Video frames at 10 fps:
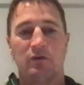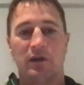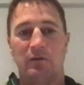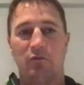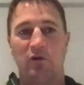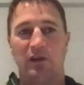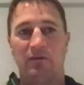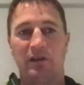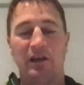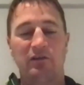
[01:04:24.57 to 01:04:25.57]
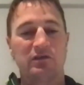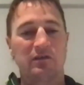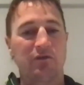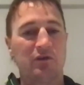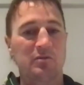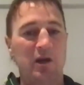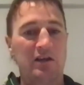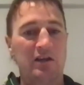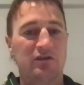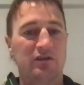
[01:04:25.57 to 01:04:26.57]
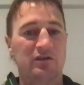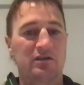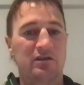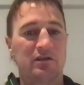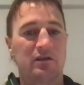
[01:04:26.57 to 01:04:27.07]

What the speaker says: and with having those diverse pastures,